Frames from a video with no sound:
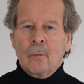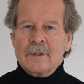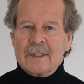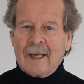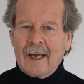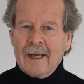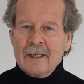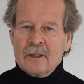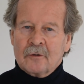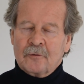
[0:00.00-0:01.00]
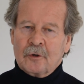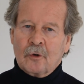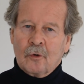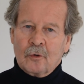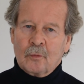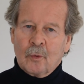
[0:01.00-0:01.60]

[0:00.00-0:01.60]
With the end of the Cold